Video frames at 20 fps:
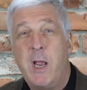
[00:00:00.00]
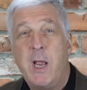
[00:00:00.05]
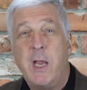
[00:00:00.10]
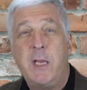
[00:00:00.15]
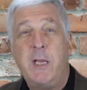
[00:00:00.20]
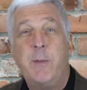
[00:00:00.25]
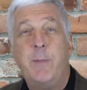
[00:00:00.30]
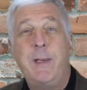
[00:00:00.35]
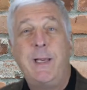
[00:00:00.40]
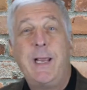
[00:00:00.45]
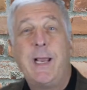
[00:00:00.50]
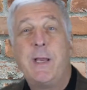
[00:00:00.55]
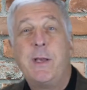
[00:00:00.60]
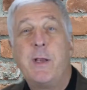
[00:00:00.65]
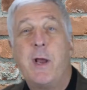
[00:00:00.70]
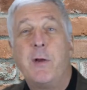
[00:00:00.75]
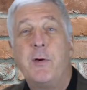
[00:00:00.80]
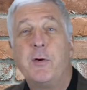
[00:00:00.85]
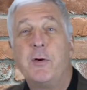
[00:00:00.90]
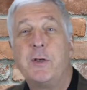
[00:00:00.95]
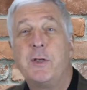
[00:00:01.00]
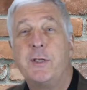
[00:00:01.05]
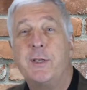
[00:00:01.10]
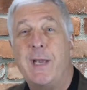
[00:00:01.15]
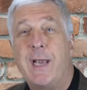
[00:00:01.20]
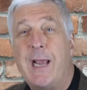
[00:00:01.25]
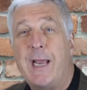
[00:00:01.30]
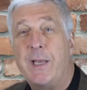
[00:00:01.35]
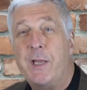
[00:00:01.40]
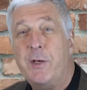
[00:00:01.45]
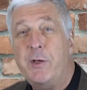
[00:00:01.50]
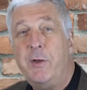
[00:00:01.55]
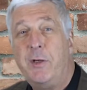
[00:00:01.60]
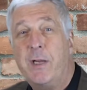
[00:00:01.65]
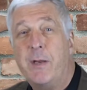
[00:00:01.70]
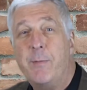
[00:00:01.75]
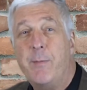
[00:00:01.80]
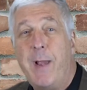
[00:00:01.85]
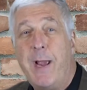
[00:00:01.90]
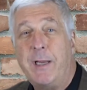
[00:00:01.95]
you begin to understand that you
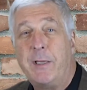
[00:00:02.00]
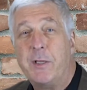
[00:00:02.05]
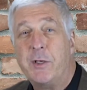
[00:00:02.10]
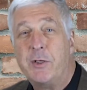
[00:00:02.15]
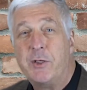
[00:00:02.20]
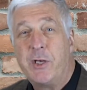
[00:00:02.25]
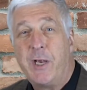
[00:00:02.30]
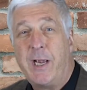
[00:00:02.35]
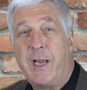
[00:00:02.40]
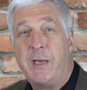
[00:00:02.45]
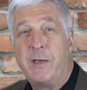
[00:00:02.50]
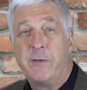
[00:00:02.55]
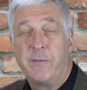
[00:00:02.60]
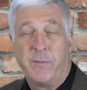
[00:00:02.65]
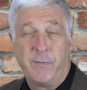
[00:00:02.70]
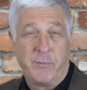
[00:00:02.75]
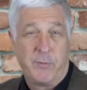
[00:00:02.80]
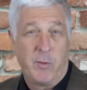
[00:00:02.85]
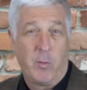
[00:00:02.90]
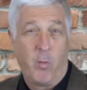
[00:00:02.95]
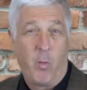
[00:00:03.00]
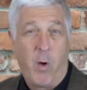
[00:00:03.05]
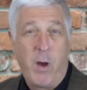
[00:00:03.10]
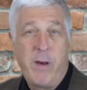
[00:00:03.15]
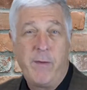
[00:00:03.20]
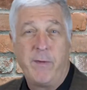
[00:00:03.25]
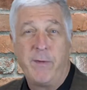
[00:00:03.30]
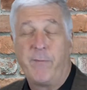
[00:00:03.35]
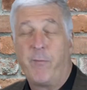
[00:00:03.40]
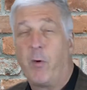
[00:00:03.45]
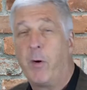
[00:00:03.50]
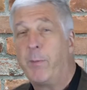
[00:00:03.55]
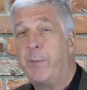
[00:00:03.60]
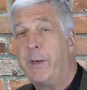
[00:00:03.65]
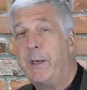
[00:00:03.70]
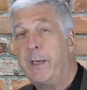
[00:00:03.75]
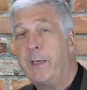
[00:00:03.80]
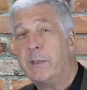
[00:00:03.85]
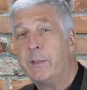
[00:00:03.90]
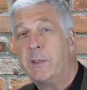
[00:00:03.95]
can make the change to one of the 4
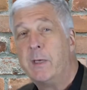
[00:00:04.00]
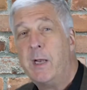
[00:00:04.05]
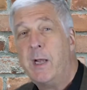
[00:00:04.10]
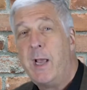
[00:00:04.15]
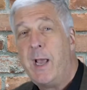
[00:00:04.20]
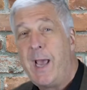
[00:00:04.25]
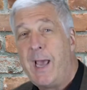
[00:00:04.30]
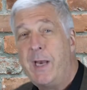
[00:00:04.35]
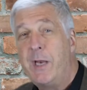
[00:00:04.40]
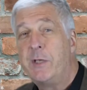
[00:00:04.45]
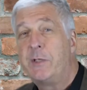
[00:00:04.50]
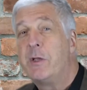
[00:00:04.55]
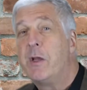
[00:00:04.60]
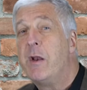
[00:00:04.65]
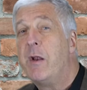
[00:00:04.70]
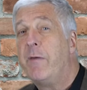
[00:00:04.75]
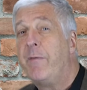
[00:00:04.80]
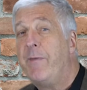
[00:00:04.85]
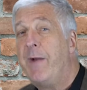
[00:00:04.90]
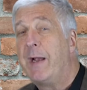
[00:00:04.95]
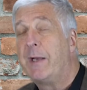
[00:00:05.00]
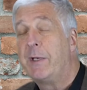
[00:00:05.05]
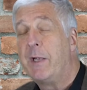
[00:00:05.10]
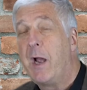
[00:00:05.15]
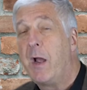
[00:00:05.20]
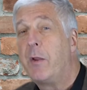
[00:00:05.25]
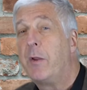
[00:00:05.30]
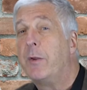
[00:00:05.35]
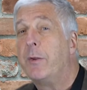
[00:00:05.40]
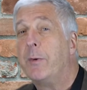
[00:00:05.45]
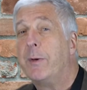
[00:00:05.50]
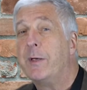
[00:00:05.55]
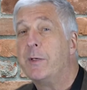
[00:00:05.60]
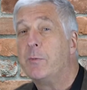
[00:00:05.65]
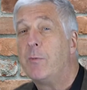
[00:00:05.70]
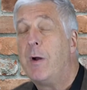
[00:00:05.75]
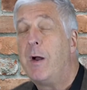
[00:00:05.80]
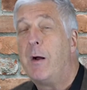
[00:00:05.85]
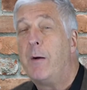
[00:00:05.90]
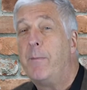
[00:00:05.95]
Ps, and it's going to affect the other 3 as
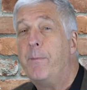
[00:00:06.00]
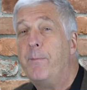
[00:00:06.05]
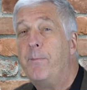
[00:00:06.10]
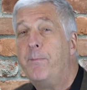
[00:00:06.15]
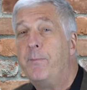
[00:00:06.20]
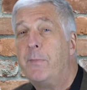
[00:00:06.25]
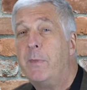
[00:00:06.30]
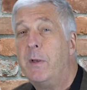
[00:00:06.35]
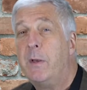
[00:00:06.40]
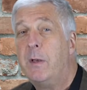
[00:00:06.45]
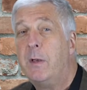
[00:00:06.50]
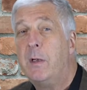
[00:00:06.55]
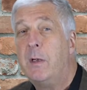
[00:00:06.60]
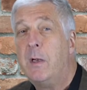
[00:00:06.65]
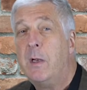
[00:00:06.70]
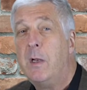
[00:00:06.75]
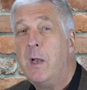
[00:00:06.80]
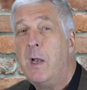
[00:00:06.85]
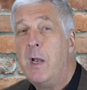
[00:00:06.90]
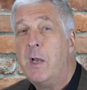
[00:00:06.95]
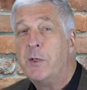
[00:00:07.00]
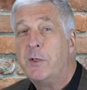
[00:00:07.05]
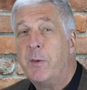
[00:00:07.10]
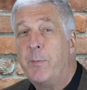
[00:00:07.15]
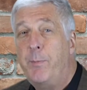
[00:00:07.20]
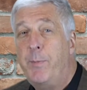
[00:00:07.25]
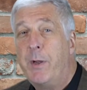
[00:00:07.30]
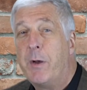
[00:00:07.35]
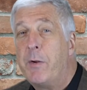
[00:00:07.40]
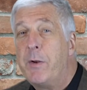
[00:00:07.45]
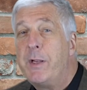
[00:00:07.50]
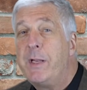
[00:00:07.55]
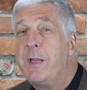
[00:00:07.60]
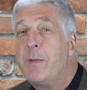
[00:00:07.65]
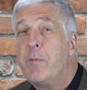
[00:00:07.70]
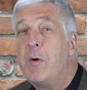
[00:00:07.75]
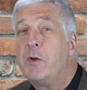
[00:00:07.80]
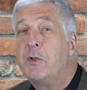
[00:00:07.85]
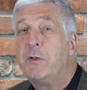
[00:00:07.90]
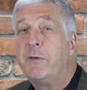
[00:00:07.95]
well. So building the
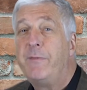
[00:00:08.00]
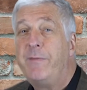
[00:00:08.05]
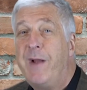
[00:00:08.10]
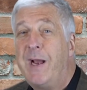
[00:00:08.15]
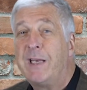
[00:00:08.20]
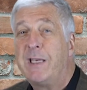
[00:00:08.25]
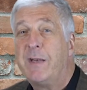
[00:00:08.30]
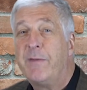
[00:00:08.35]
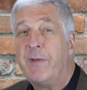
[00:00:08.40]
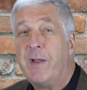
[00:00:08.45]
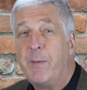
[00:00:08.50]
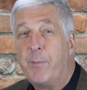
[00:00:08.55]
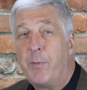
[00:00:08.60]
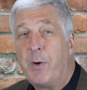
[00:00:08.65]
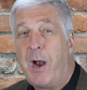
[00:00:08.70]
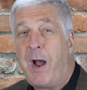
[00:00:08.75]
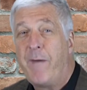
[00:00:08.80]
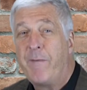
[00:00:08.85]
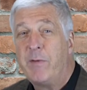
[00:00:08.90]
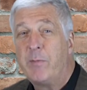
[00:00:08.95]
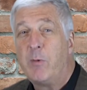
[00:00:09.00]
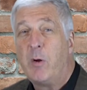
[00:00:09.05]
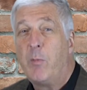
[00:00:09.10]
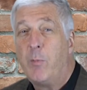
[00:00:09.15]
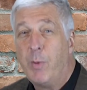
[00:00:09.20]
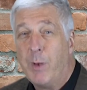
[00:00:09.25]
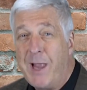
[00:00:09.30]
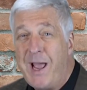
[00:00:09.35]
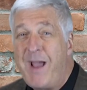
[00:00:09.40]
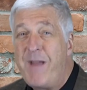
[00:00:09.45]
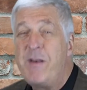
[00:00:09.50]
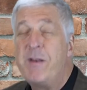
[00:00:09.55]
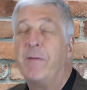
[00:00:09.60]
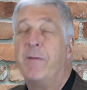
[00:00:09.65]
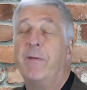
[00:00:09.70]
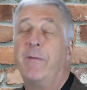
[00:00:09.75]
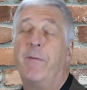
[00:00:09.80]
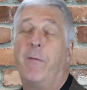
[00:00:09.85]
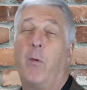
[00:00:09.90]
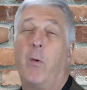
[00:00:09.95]
most effective and profitable blend of
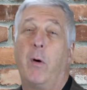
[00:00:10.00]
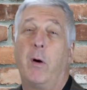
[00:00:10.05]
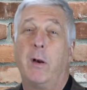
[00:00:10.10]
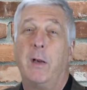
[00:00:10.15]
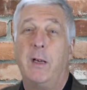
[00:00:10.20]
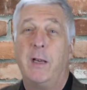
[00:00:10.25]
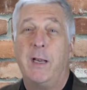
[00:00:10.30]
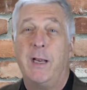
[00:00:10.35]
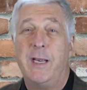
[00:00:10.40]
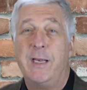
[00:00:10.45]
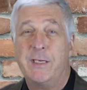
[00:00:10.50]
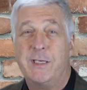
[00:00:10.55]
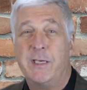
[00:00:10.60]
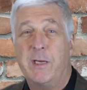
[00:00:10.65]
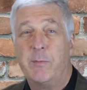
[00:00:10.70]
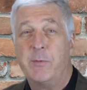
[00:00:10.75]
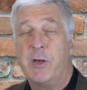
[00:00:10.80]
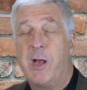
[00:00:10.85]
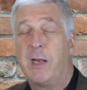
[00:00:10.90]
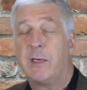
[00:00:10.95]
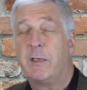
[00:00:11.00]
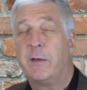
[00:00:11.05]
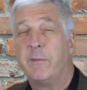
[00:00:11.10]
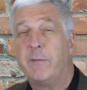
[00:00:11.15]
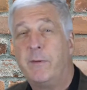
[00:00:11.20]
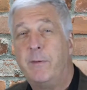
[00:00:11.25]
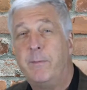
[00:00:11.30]
the 4 is the objective.